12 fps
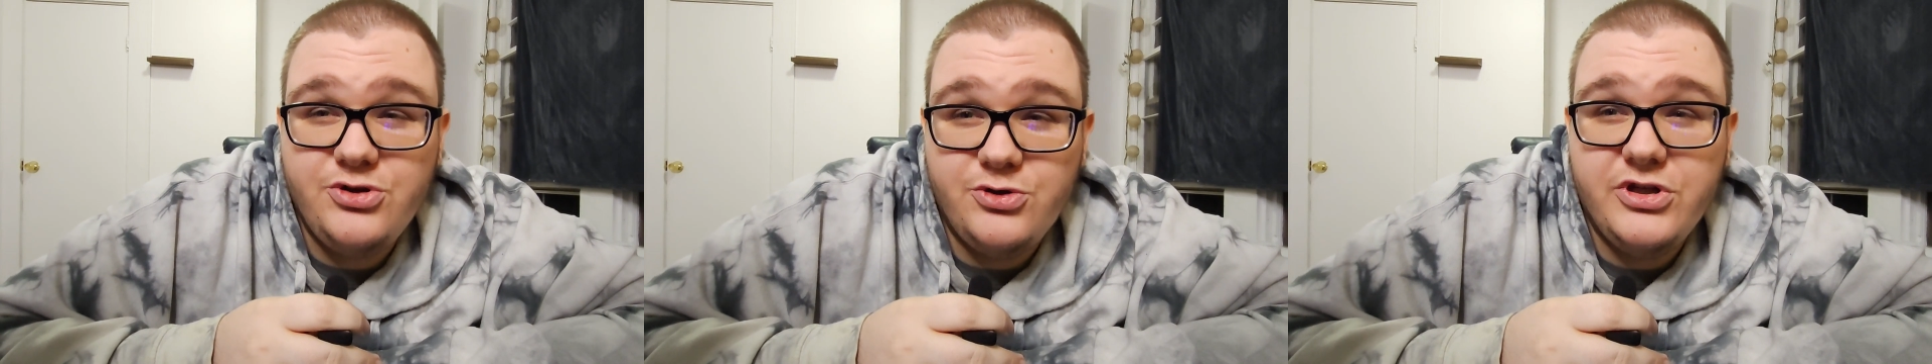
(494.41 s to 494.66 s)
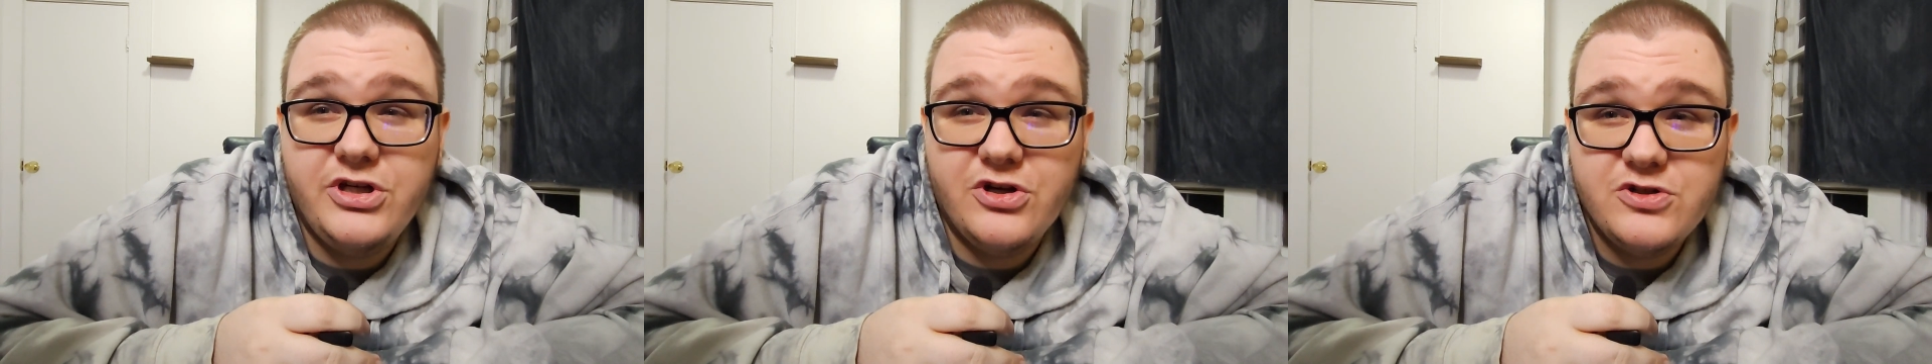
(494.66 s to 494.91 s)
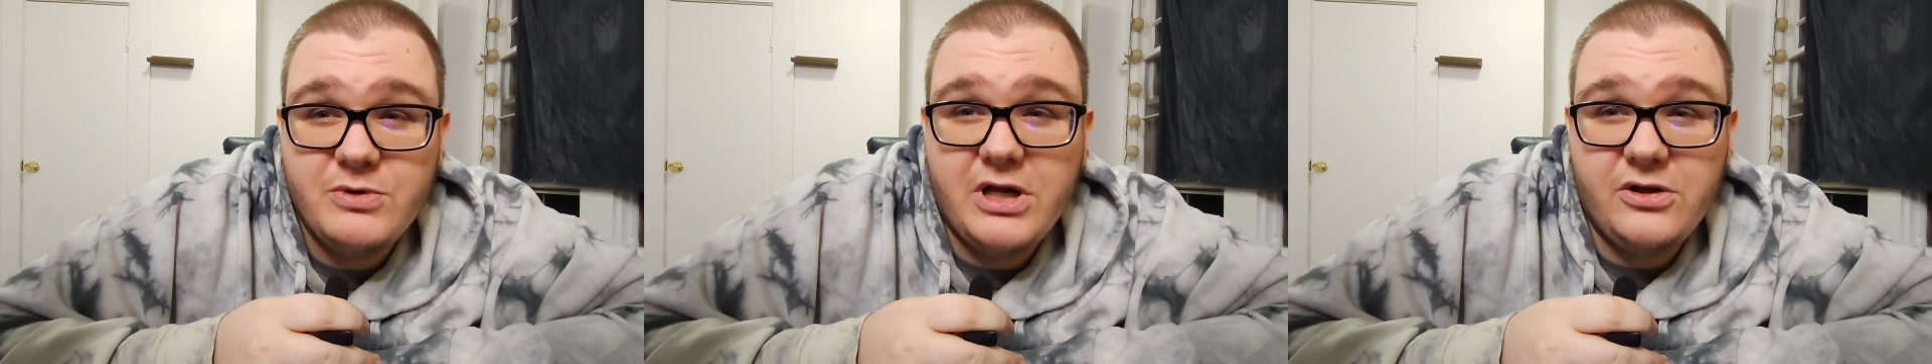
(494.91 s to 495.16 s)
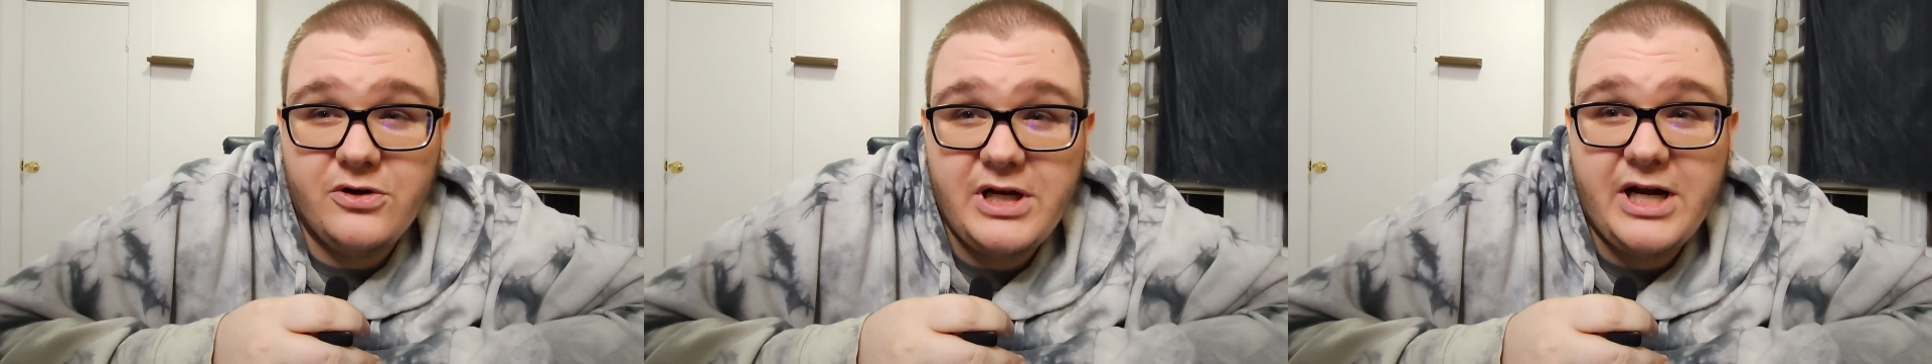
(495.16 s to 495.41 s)
junior year is when
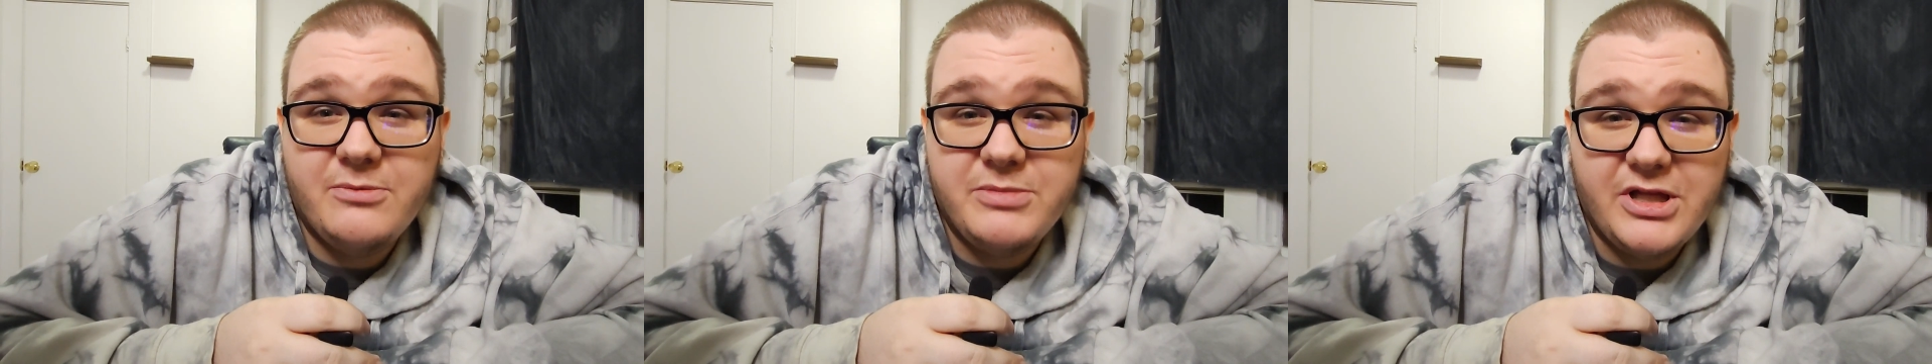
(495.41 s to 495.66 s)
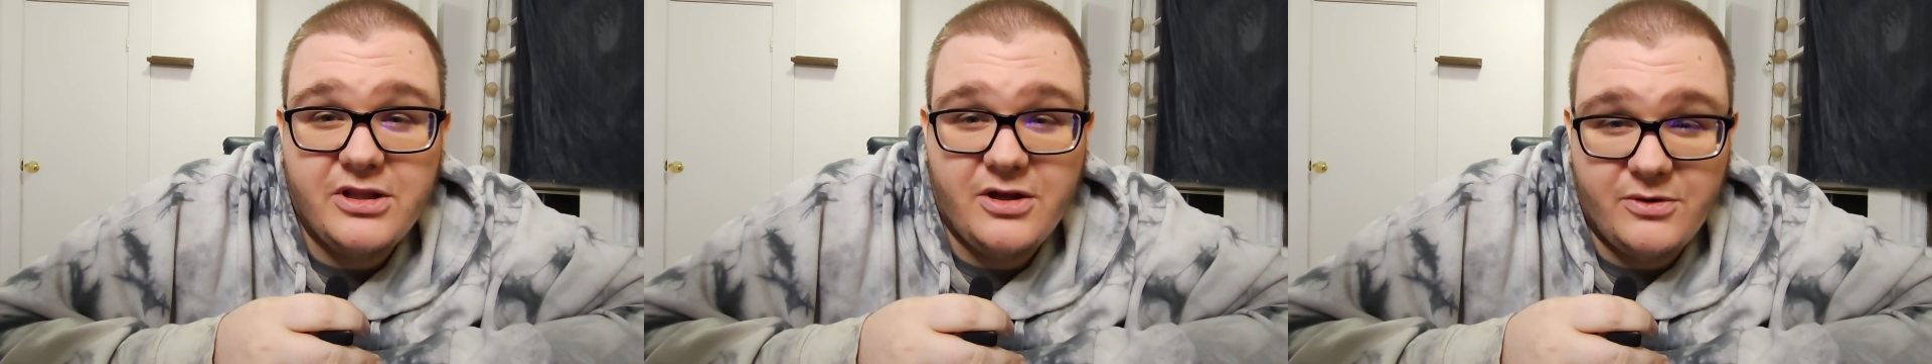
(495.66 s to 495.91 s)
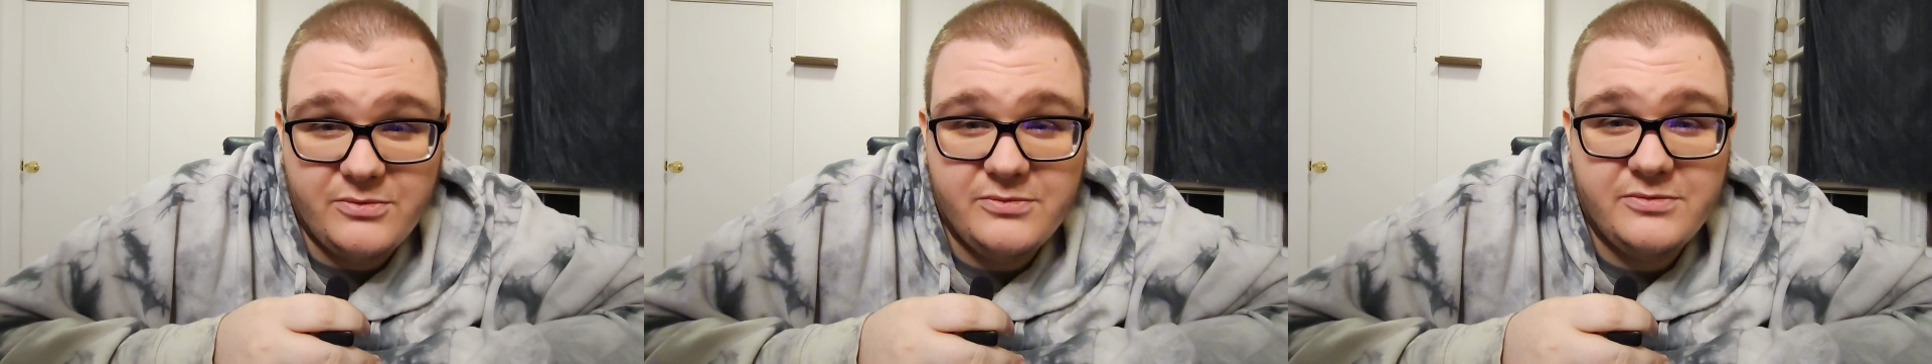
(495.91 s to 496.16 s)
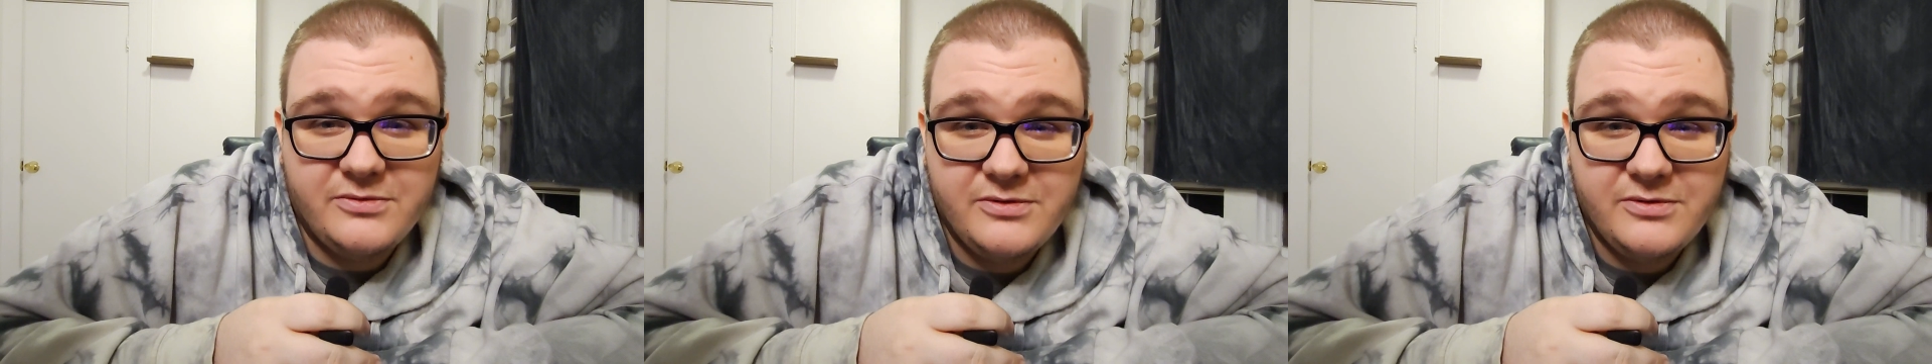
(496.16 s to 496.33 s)
I learned how to be alone